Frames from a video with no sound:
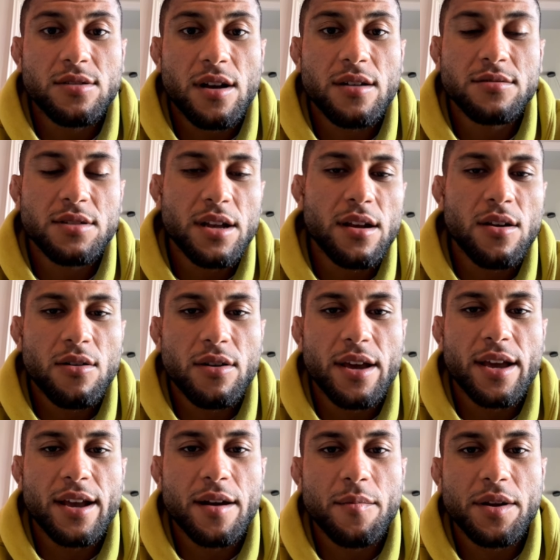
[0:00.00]
So I was like,
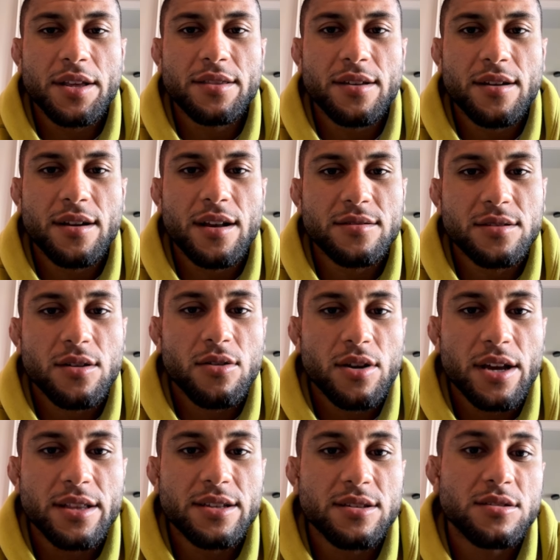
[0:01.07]
okay, coming in there, and I was like,
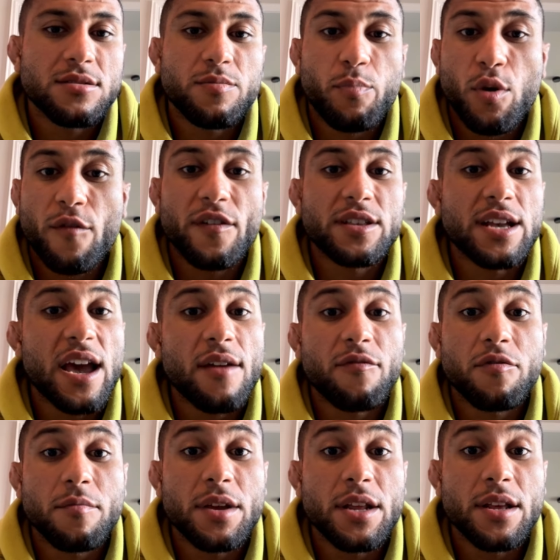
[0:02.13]
okay, this is a perfect time
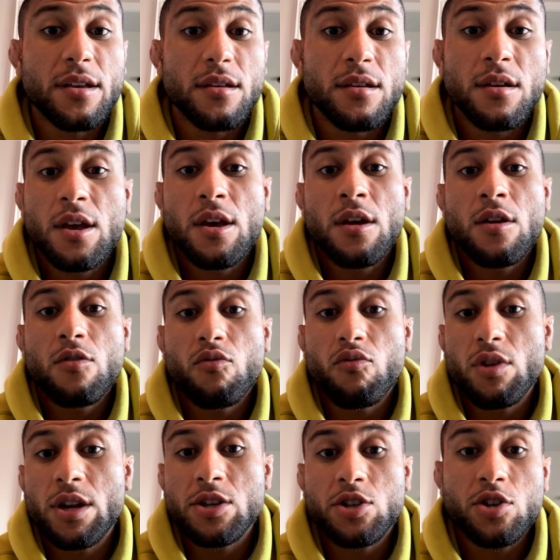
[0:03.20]
for me to
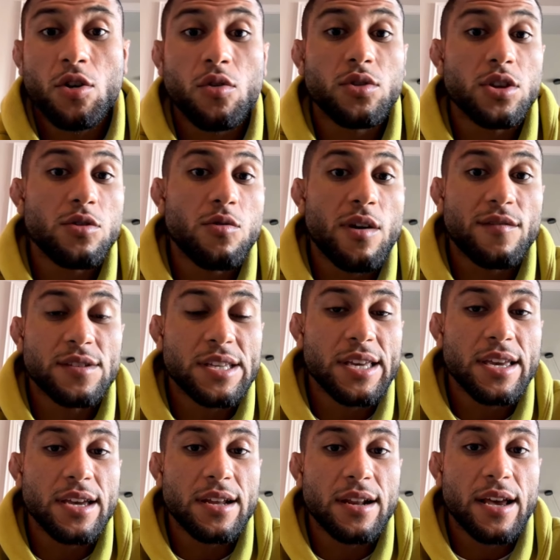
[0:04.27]
really show the U F
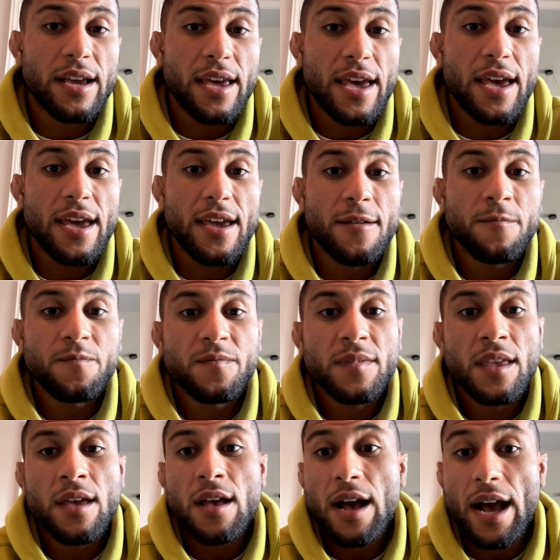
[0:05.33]
C and like, hey,
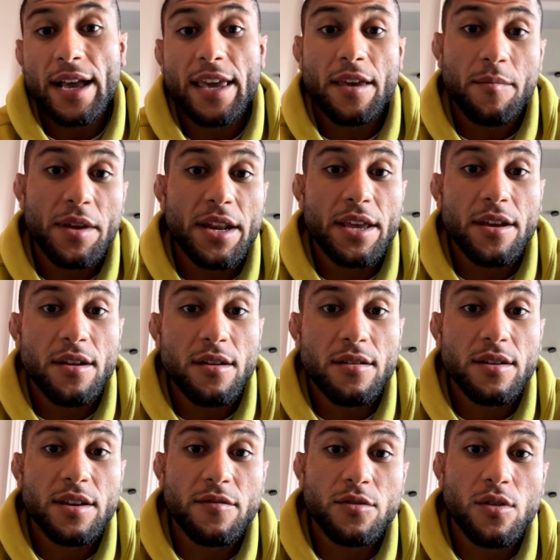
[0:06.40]
I came in
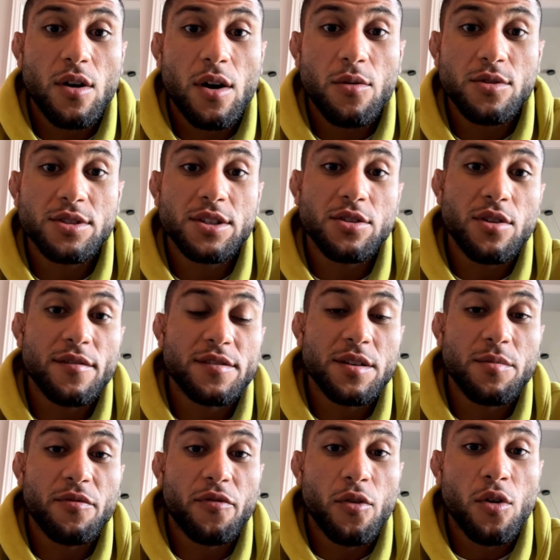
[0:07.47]
here even though I was in the U F
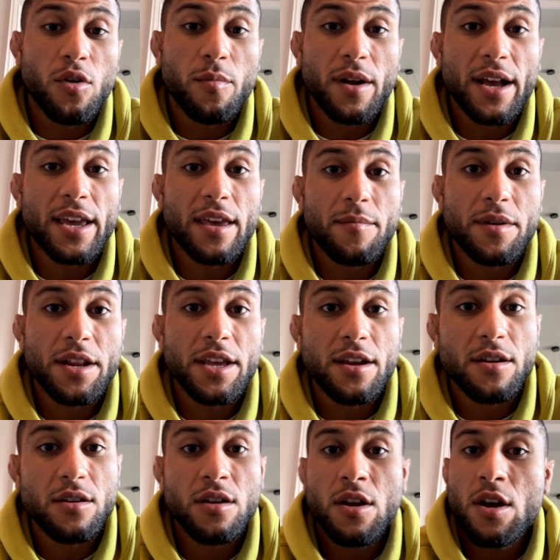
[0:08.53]
C before, but I came in
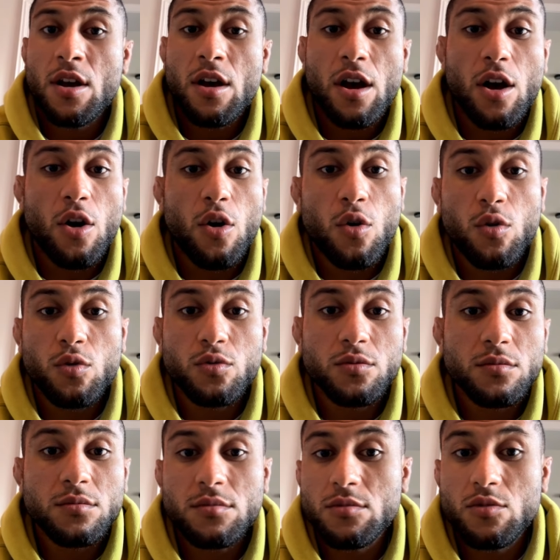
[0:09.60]
here a
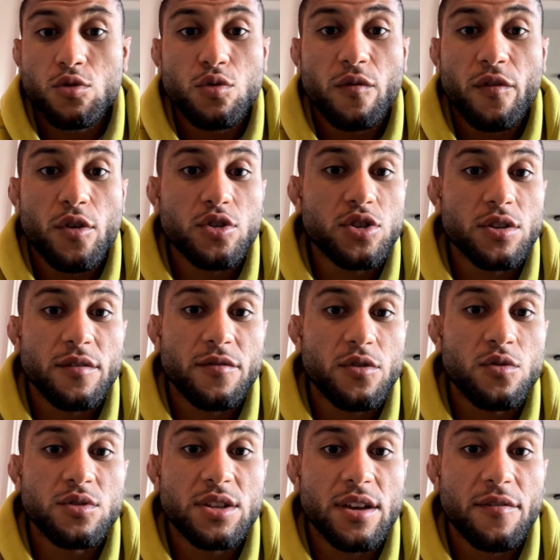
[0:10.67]
whole new version of
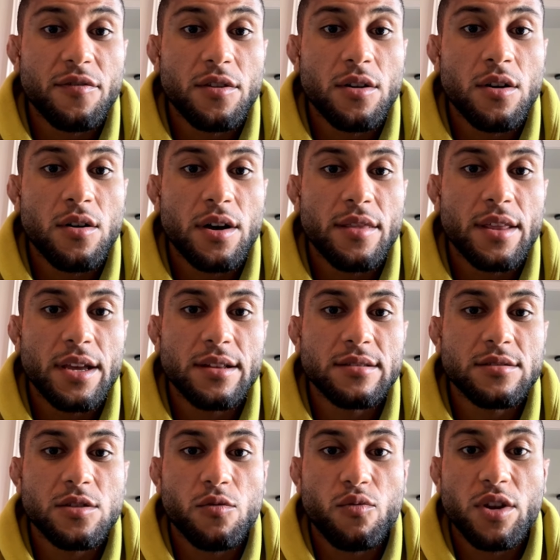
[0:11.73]
Youssef, you know, and
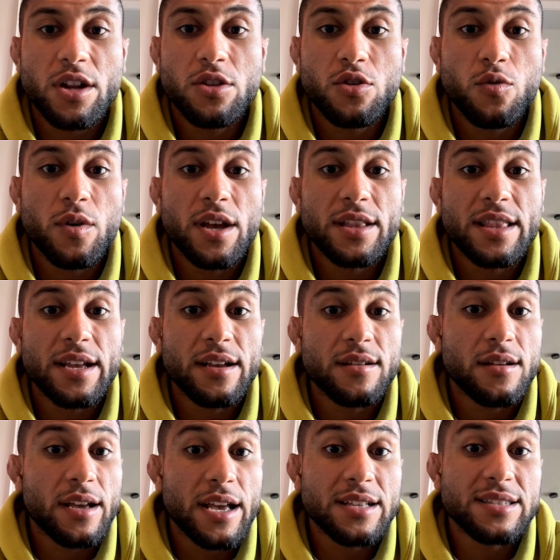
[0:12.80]
then to really do it at
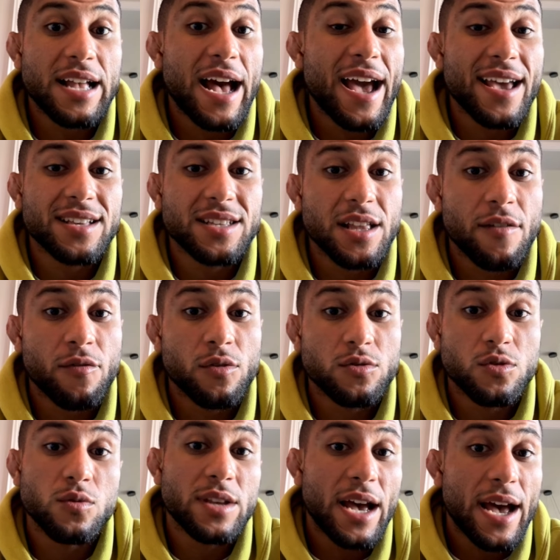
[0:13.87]
the against the highest level
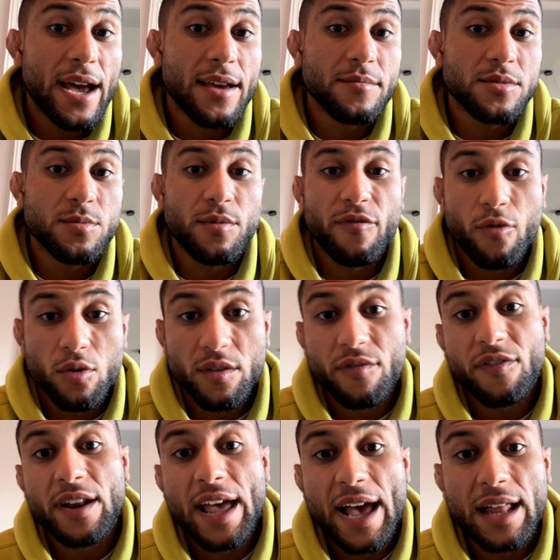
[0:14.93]
two times before
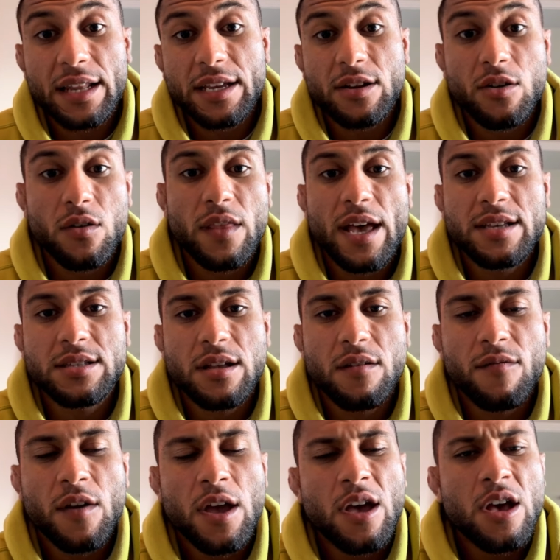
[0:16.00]
the finale and all that
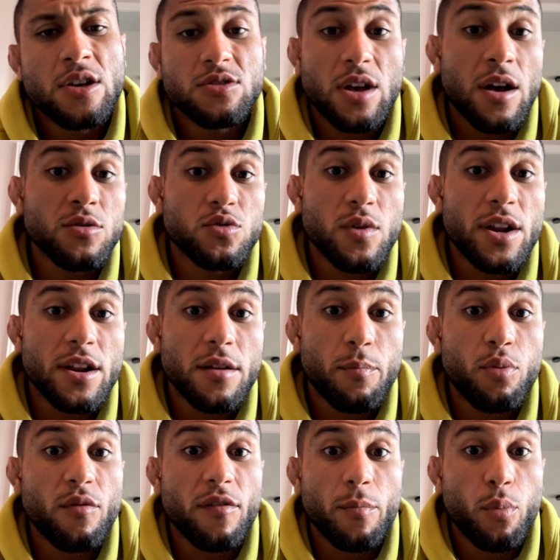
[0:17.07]
stuff. So I was ready to
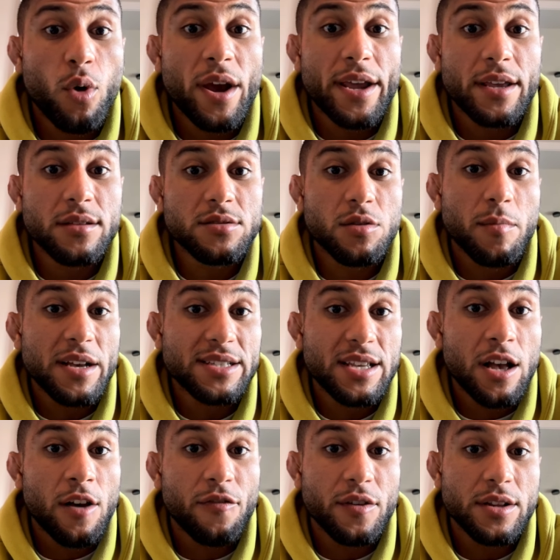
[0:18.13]
prove a point to
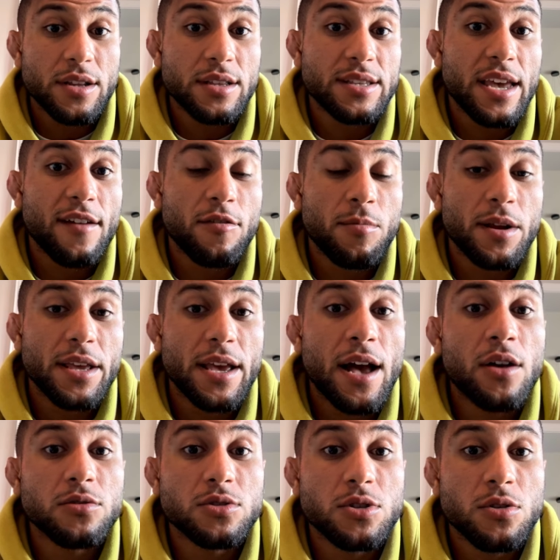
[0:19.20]
myself and then to everybody
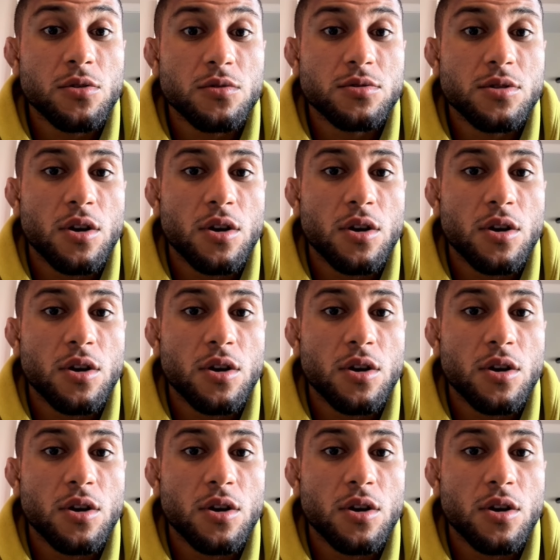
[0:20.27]
else too.